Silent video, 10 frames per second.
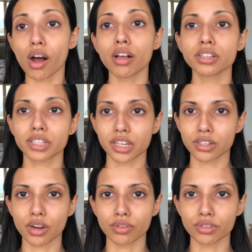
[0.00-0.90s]
all skin
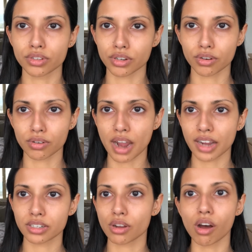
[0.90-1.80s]
tones to
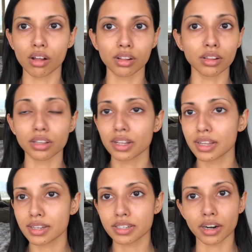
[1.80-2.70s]
correct all
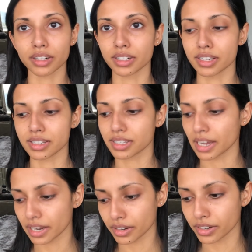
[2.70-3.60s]
darkness,
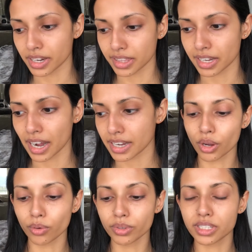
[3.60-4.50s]
say underneath the eye.
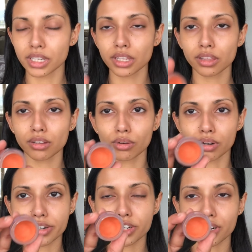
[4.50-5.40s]
So we see that the
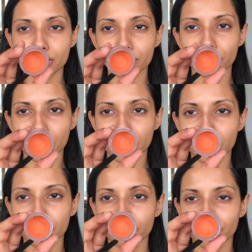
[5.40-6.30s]
orange here is
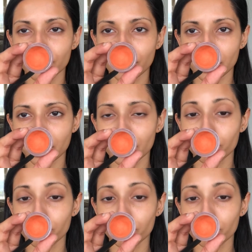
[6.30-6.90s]
very, very